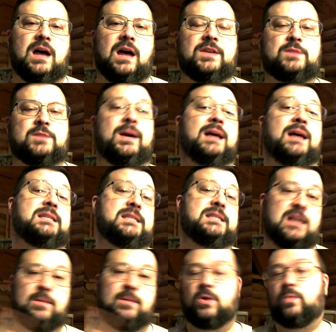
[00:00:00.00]
This past
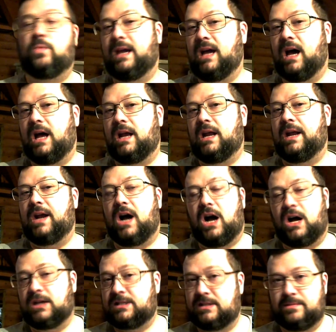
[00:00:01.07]
summer, we got an
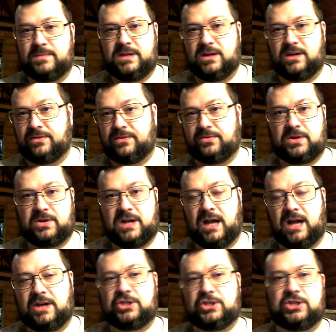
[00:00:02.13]
awesome deal through
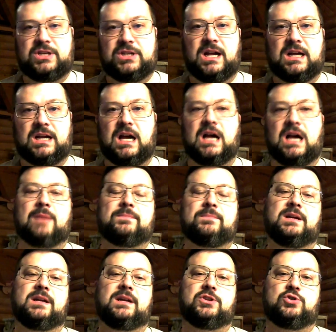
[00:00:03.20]
cottages.com
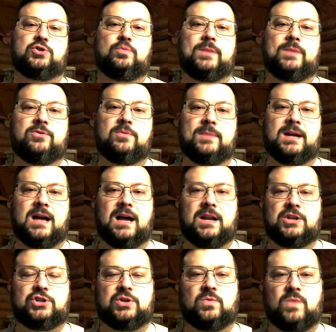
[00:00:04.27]
to get a 2-bedroom
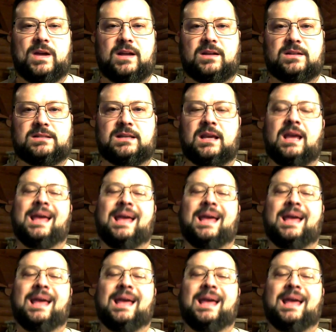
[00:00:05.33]
cottage in Wales.